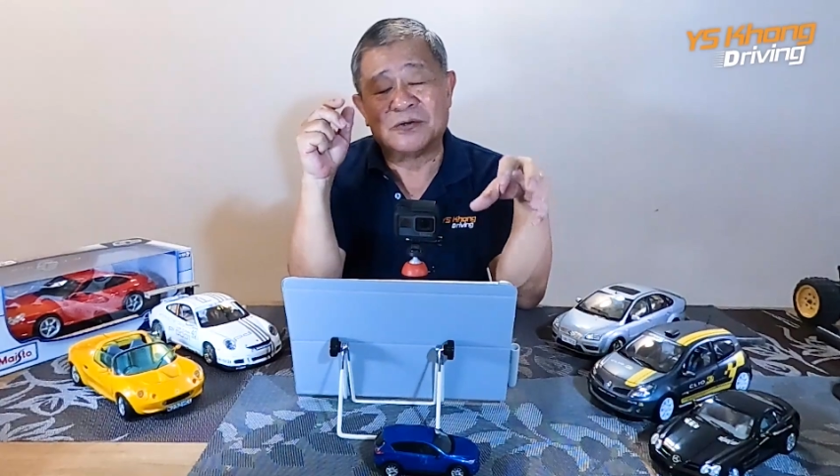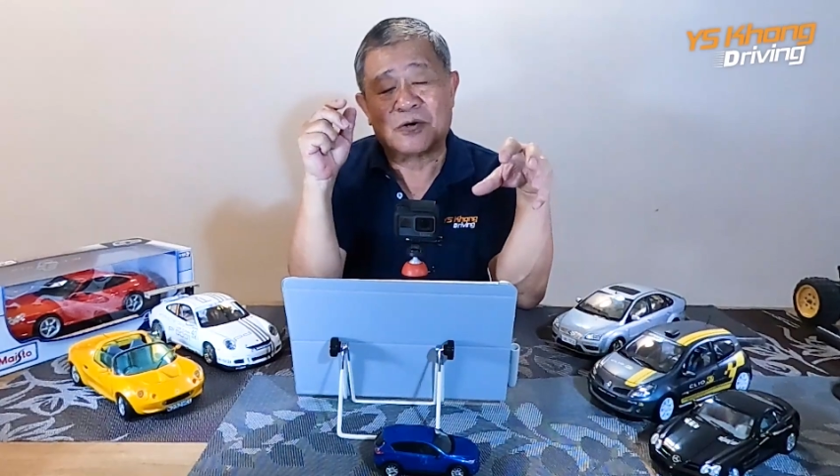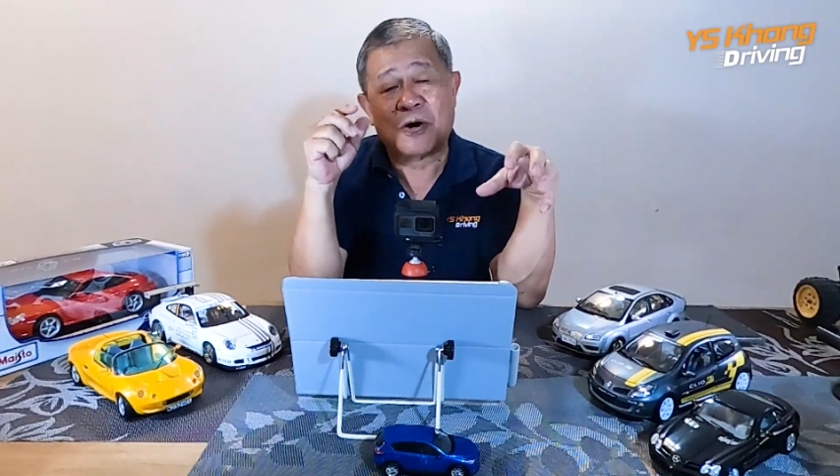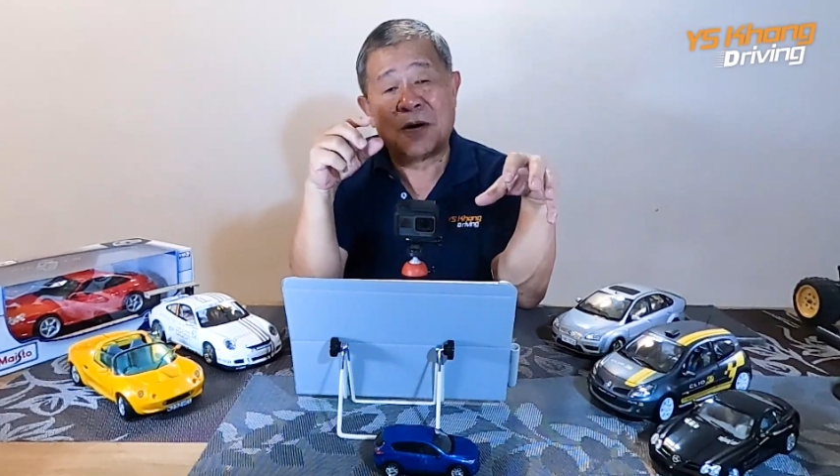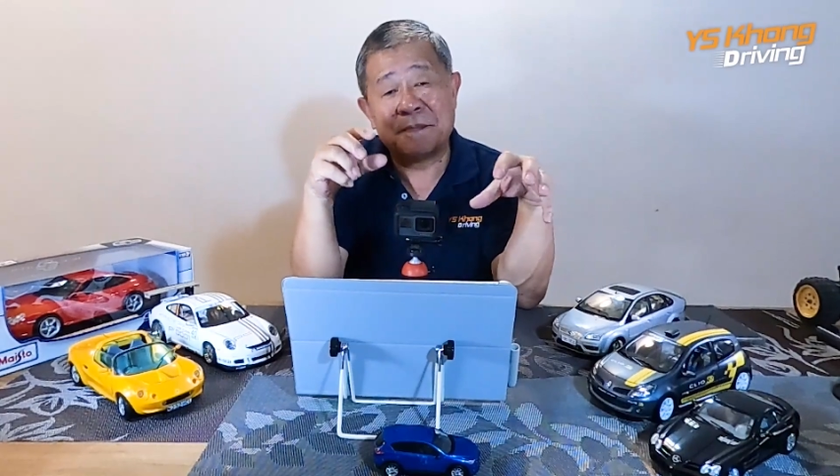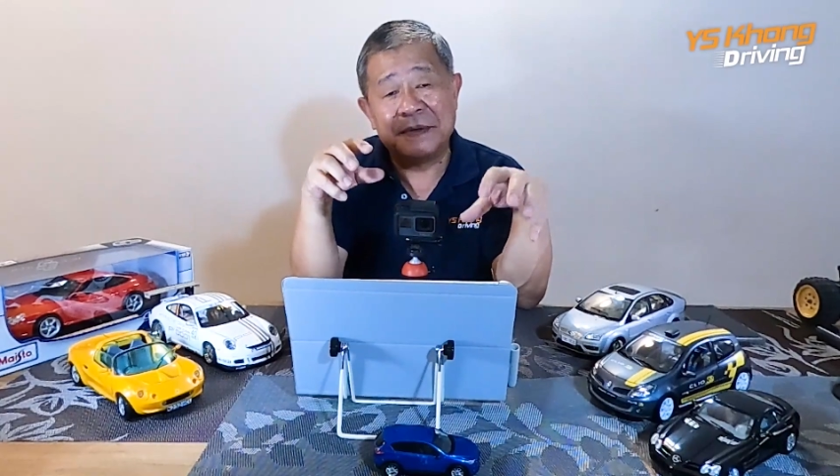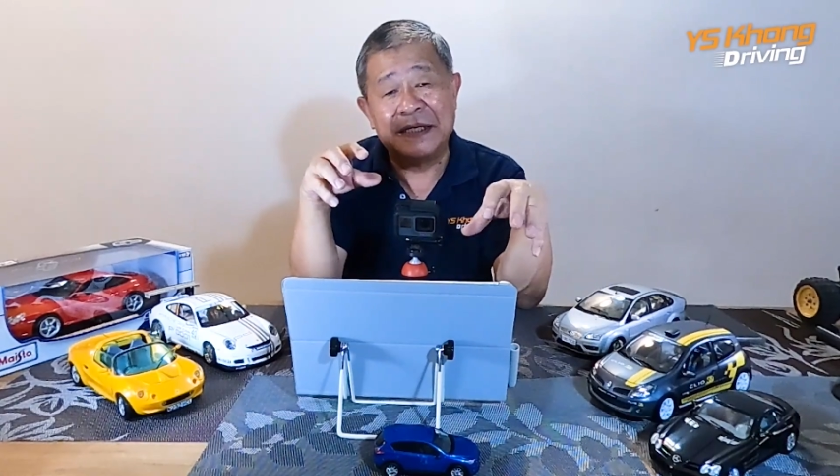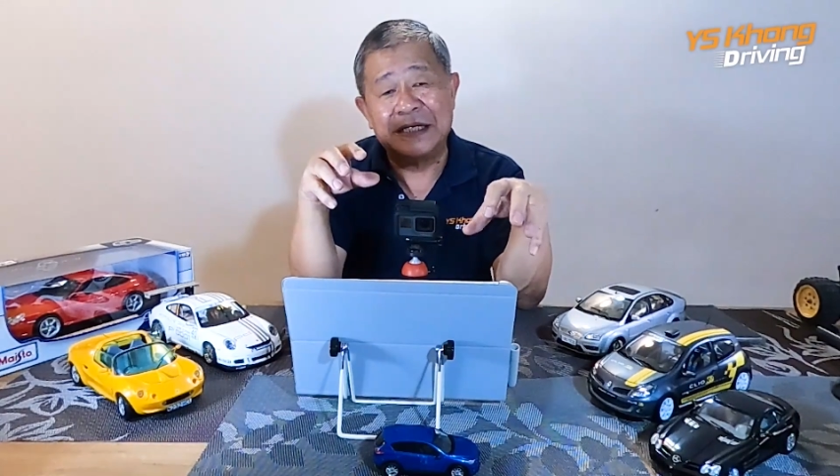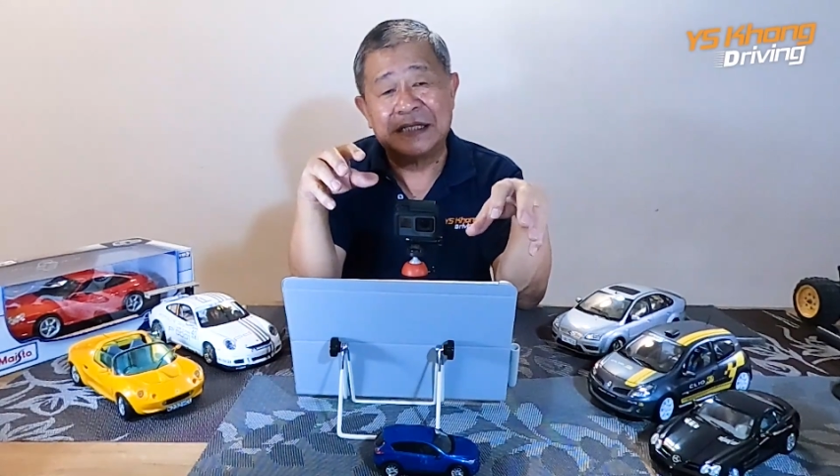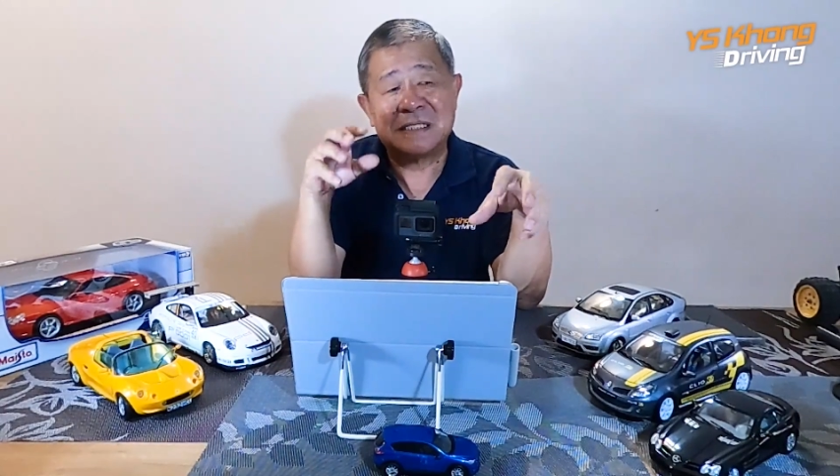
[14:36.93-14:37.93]
to copy
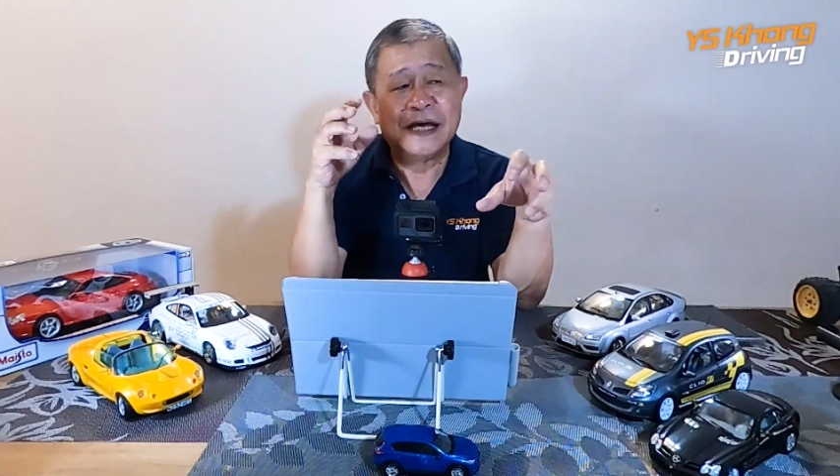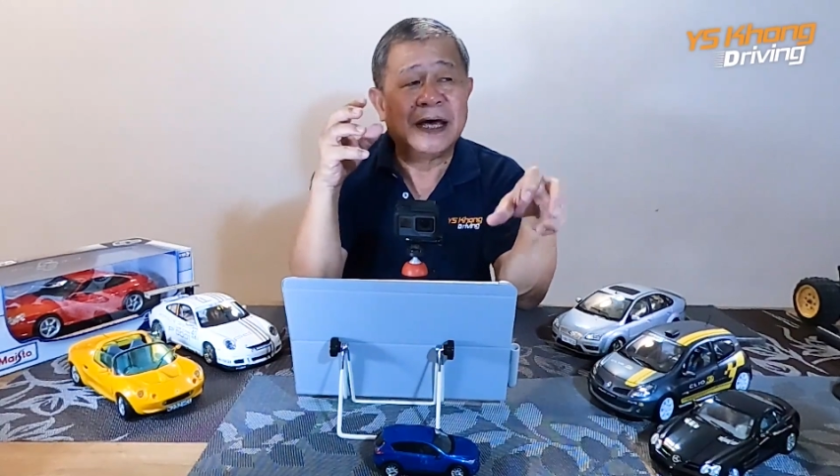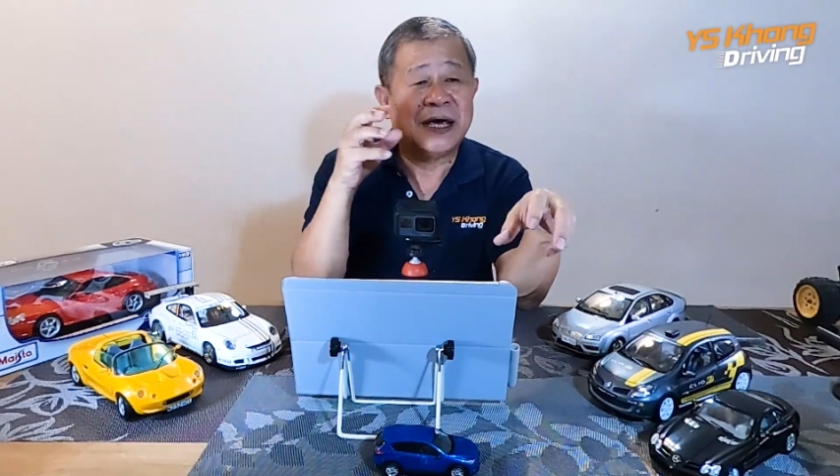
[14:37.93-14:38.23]
this